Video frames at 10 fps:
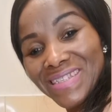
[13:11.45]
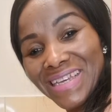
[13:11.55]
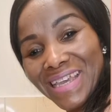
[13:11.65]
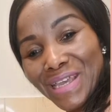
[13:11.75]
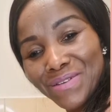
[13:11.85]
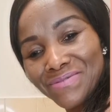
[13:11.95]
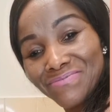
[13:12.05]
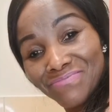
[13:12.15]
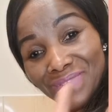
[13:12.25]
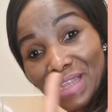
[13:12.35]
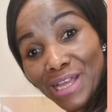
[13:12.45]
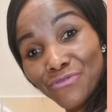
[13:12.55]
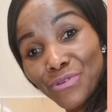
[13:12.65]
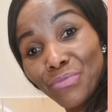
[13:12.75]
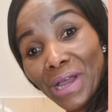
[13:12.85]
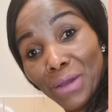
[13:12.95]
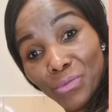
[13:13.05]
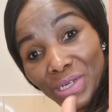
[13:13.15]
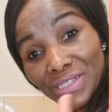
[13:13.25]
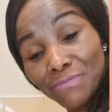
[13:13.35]
Take care. Love you. Bye.
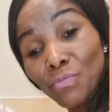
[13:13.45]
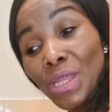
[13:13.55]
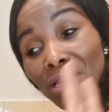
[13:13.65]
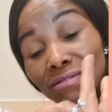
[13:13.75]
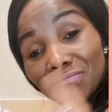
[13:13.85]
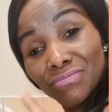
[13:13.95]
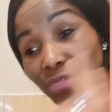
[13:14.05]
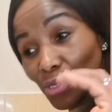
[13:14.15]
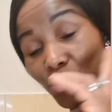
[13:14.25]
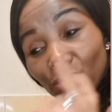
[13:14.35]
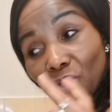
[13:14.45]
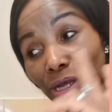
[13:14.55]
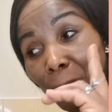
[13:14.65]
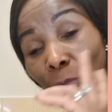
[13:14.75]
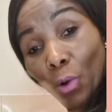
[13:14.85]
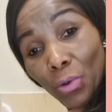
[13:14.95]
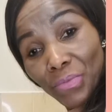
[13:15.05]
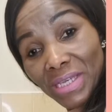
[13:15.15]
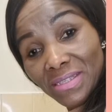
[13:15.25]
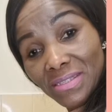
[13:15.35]
I'm waiting.
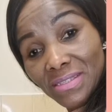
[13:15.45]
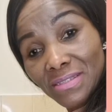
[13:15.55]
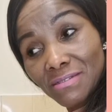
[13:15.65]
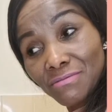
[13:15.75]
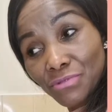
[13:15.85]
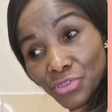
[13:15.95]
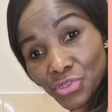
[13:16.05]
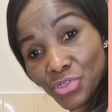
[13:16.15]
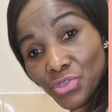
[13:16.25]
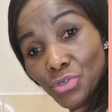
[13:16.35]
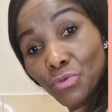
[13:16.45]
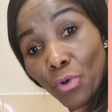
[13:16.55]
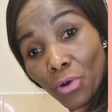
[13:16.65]
Comments on YouTube.